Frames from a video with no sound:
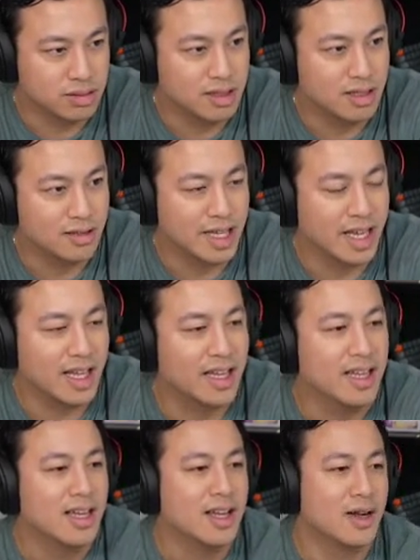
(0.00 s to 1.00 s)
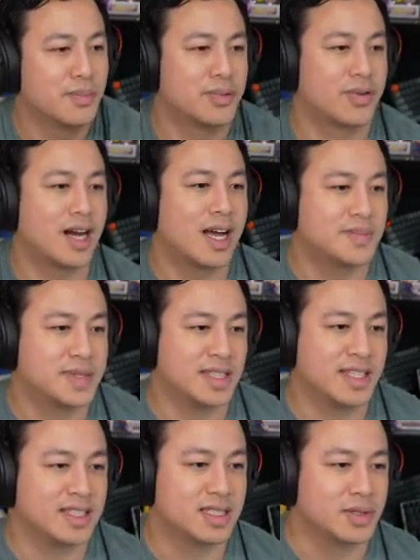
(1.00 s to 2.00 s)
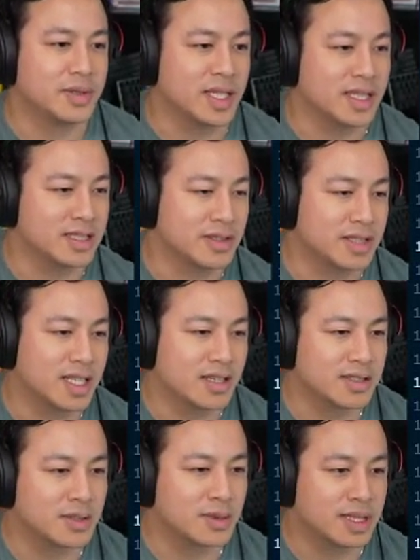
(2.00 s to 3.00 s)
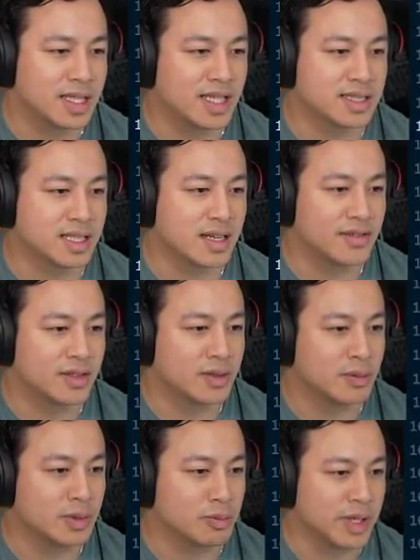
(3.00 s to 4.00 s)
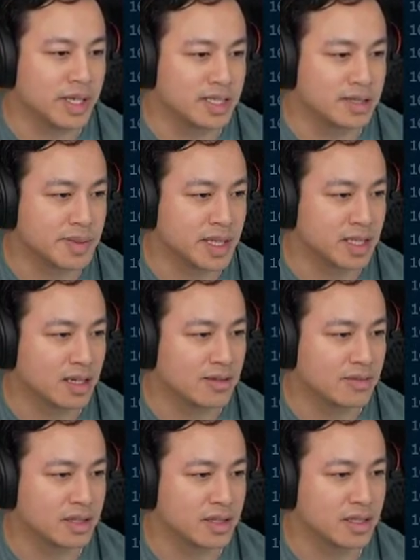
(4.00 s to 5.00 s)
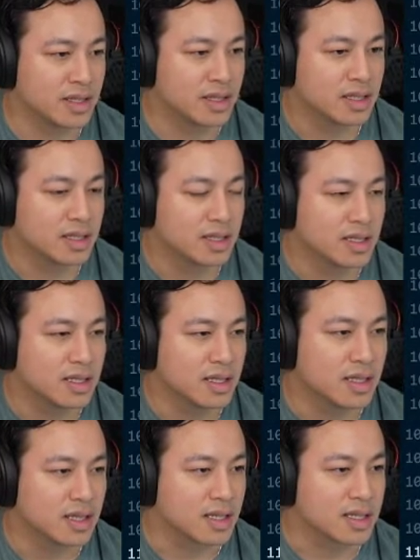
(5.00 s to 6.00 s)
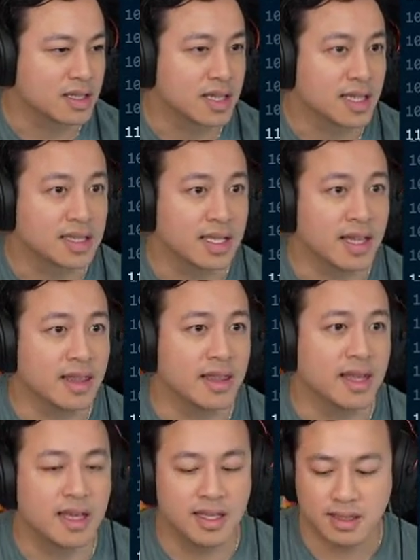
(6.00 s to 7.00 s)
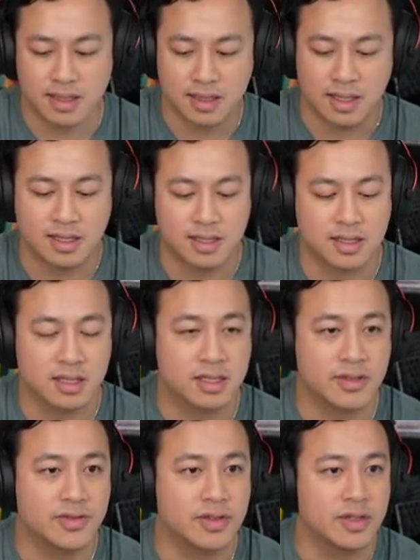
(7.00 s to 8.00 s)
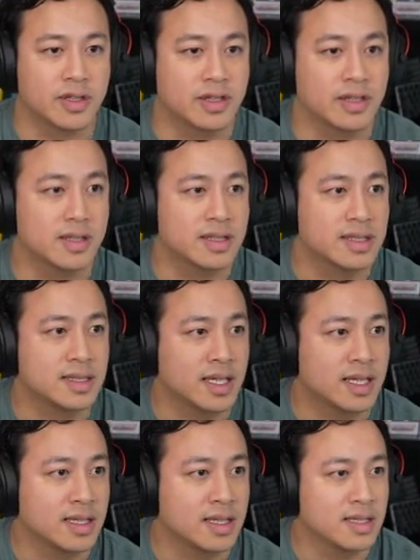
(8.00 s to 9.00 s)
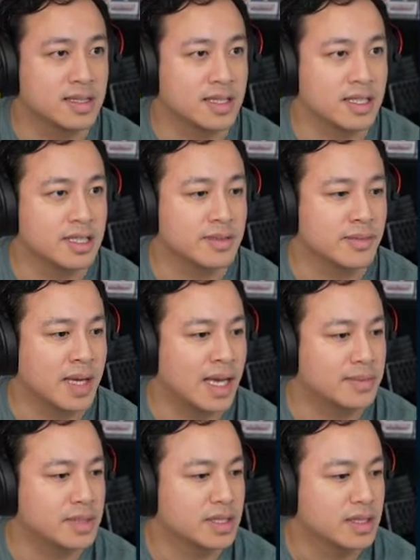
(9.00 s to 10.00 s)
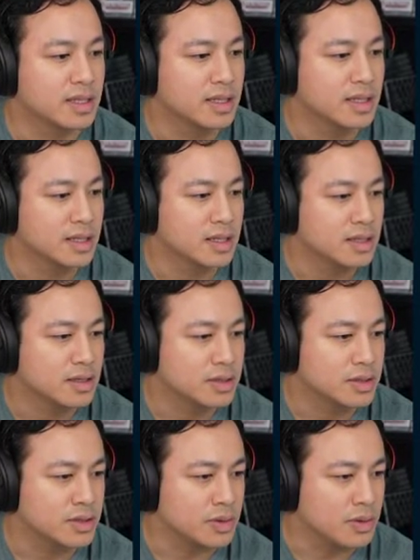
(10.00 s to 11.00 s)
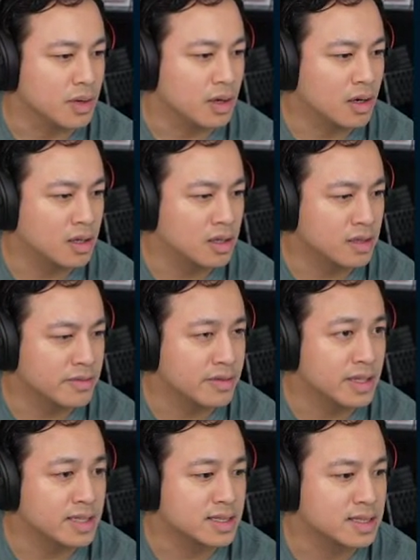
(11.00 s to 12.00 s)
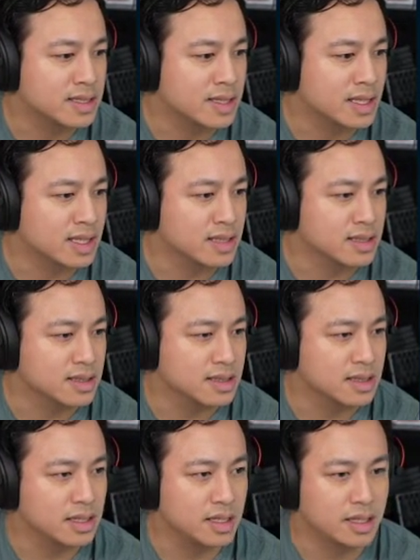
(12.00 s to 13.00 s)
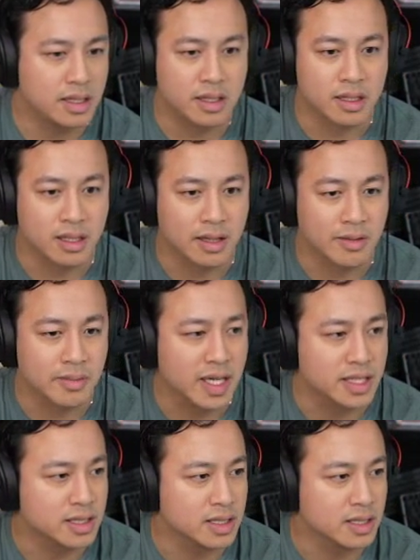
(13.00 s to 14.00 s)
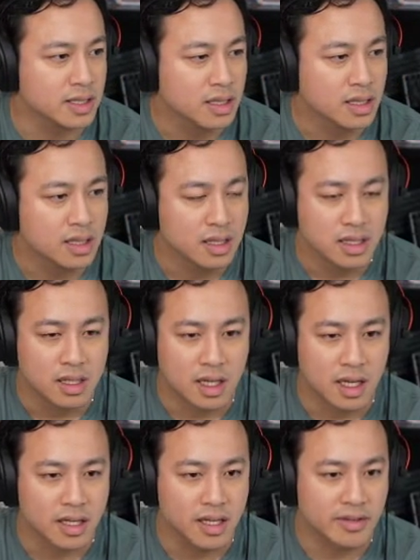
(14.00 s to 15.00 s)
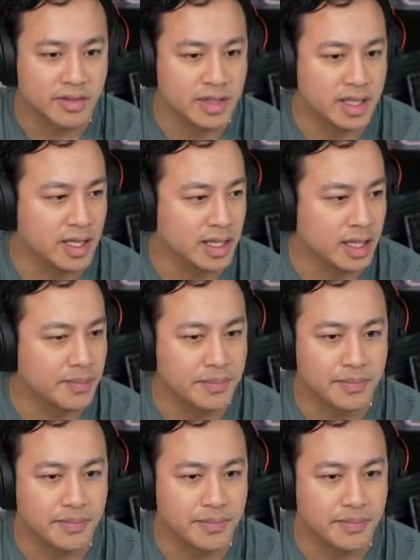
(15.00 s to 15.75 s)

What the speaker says: okay, props into it. So it tells you what days hover, what week is being hovered, the context, and this, let's just for the sake, this is mapped to all of these things here, I imagine, on hover day. Yep.